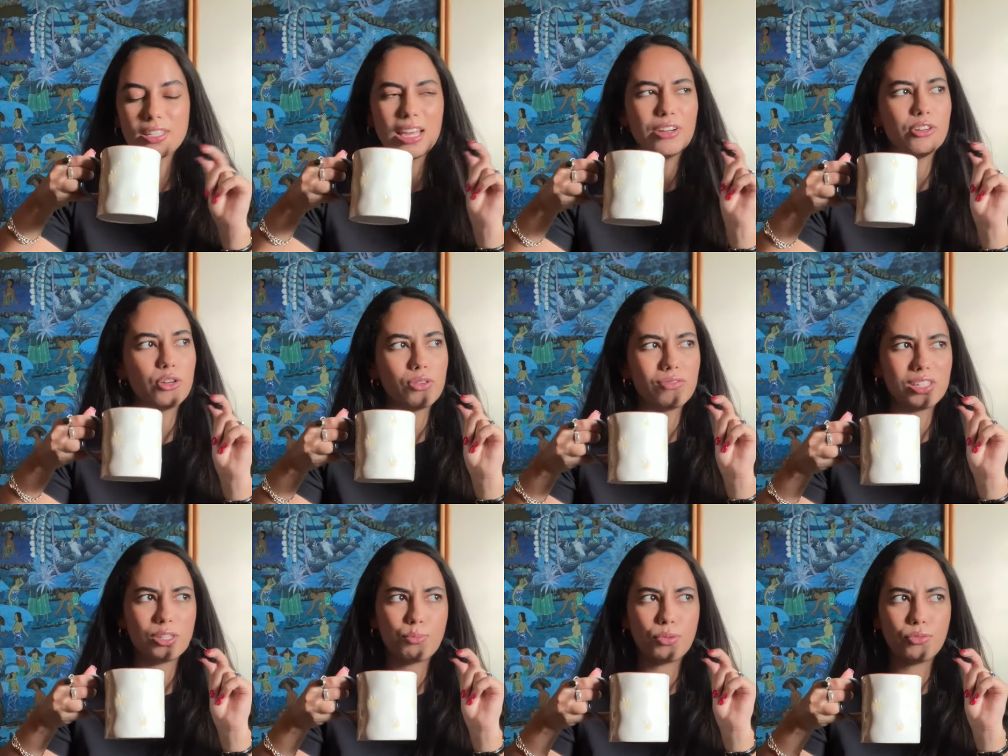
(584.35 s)
I don't know if
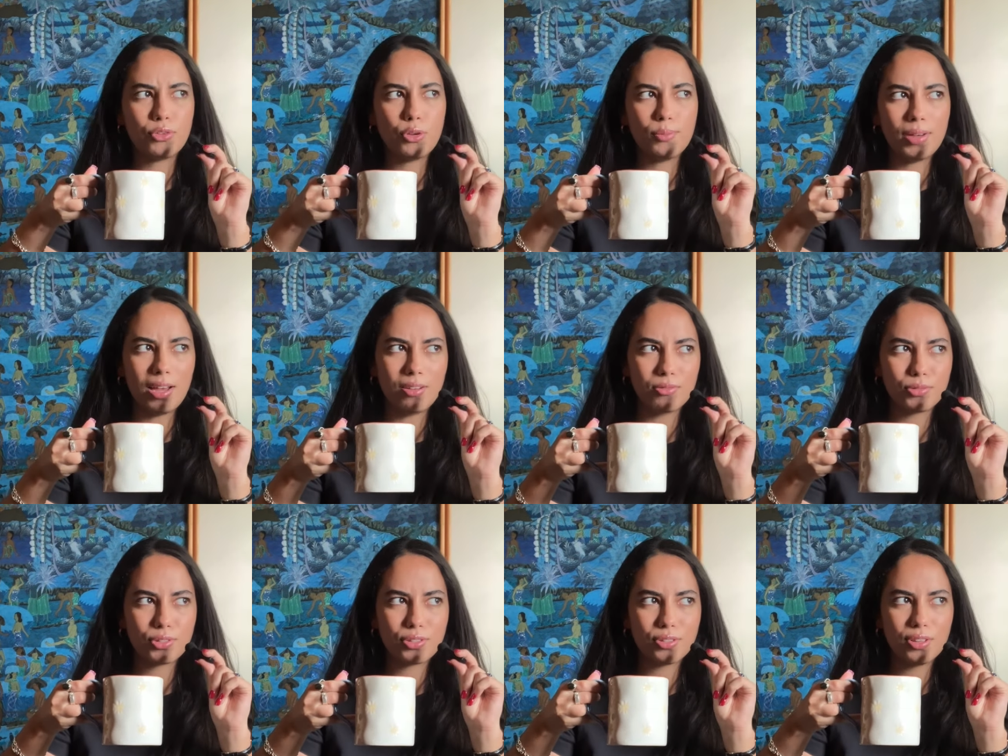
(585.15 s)
it's a perfume
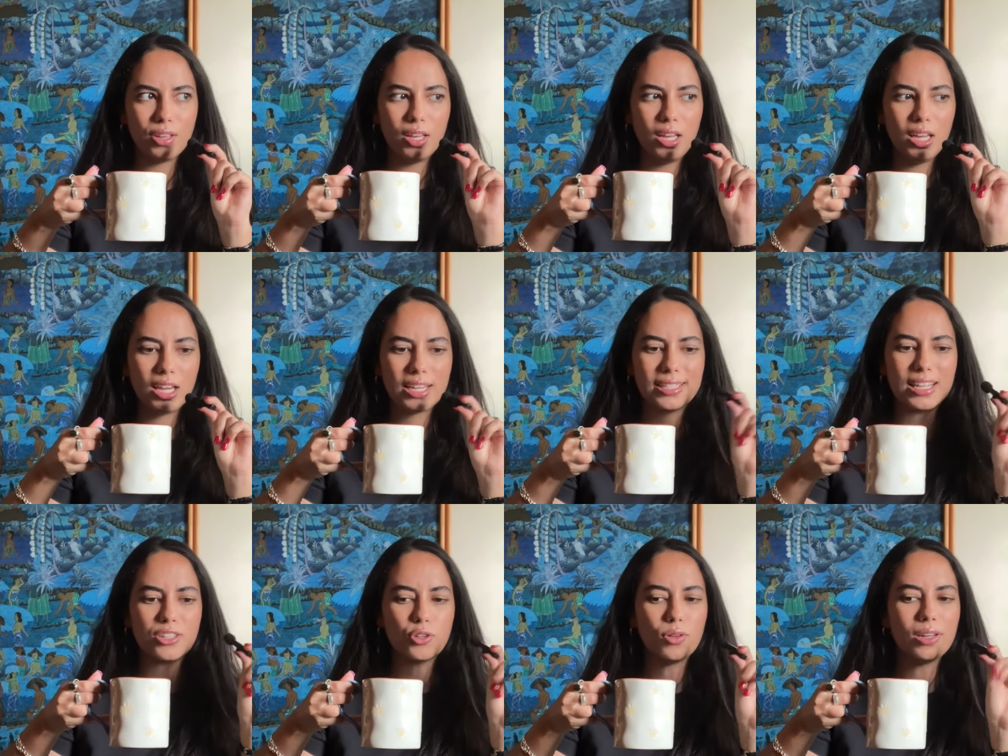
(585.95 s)
house, because
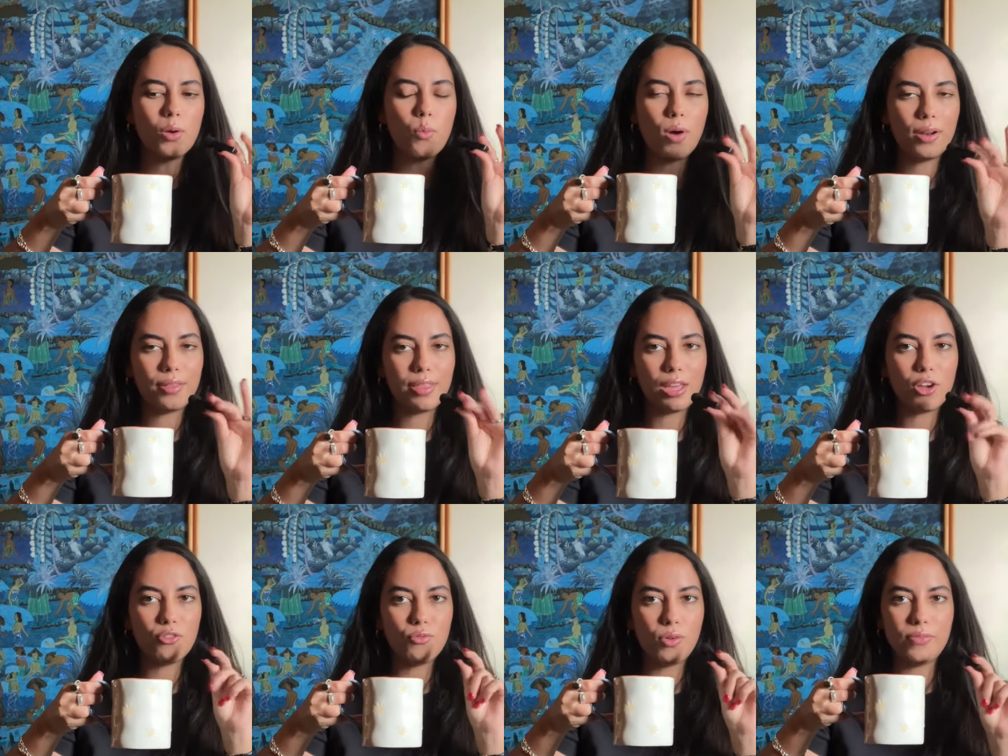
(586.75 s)
that's only one thing
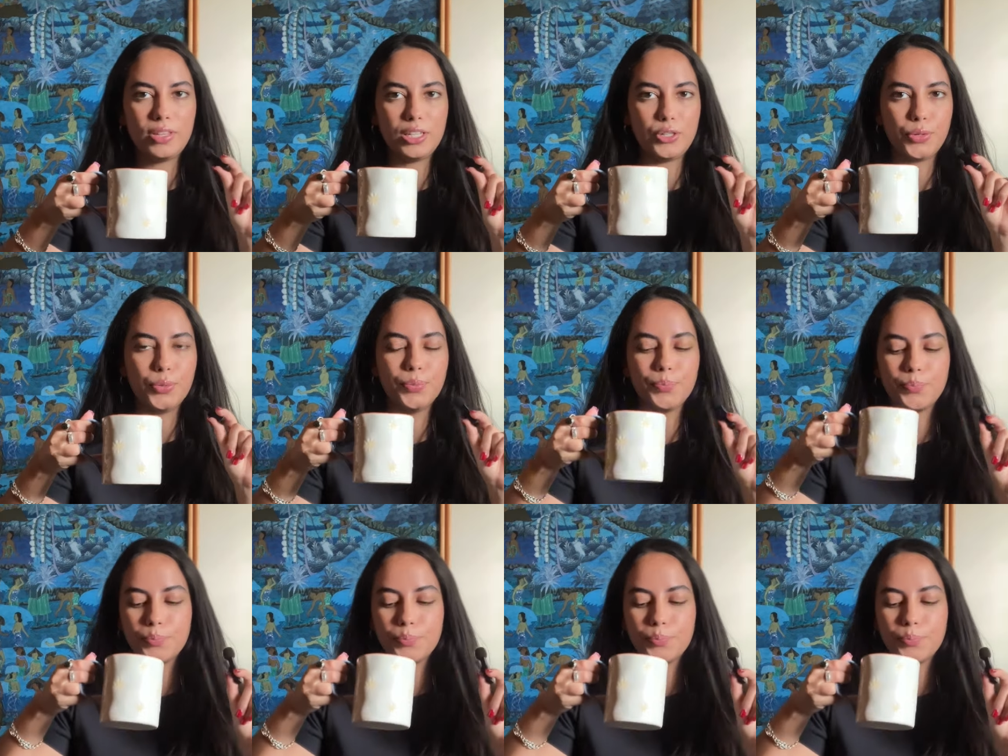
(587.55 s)
of what they do.